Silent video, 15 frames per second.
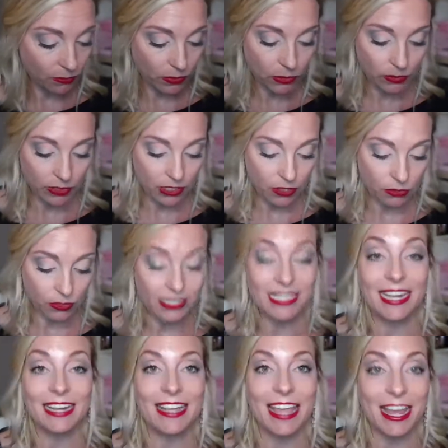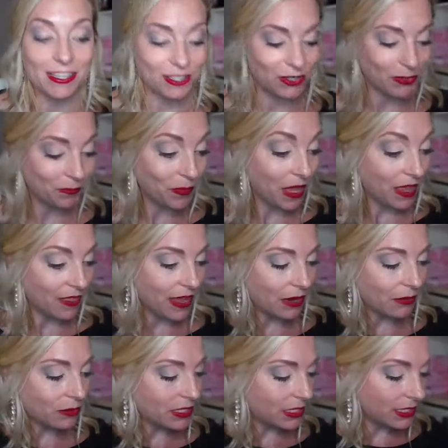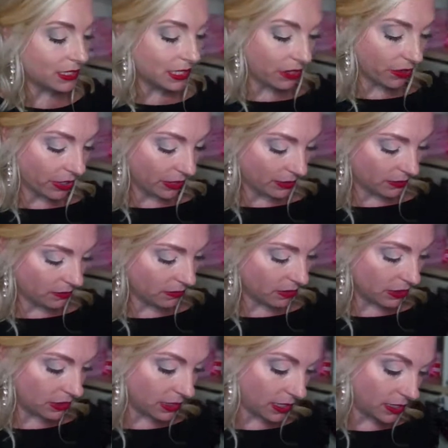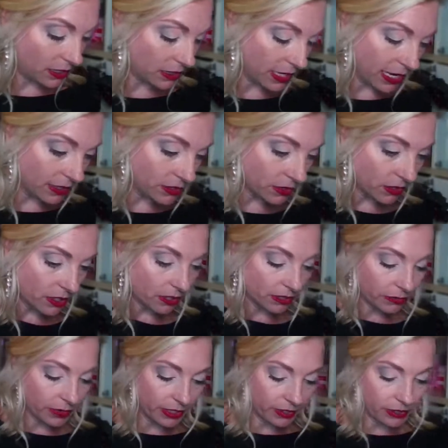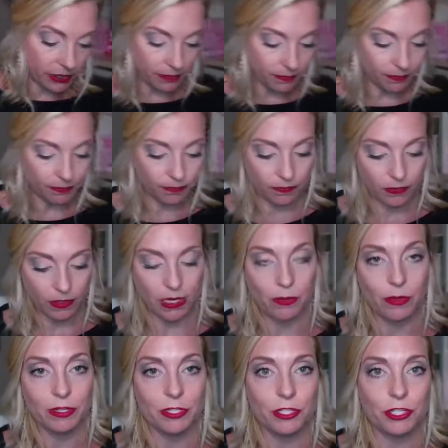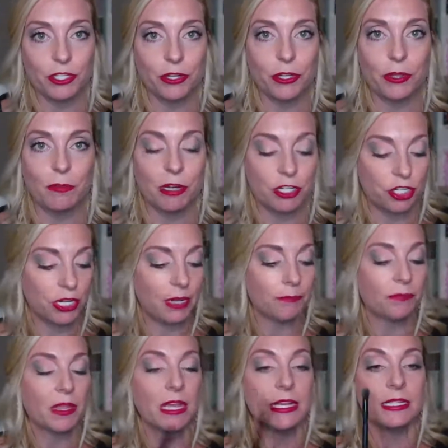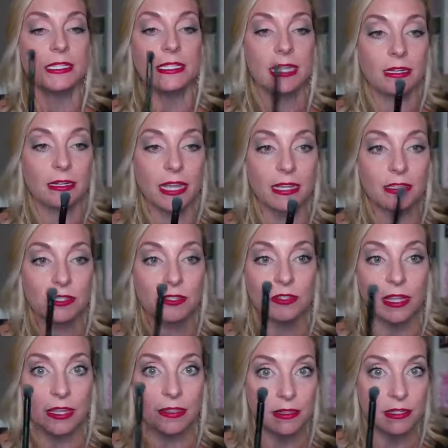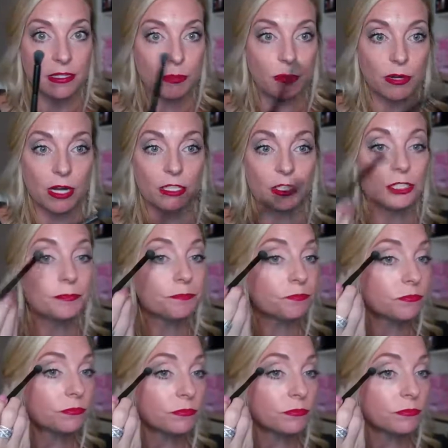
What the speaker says: what was, oh, sandcastle. That was the secret. The sandcastle color. Where is it? I wanted to show you the brush again. Sandcastle and this brush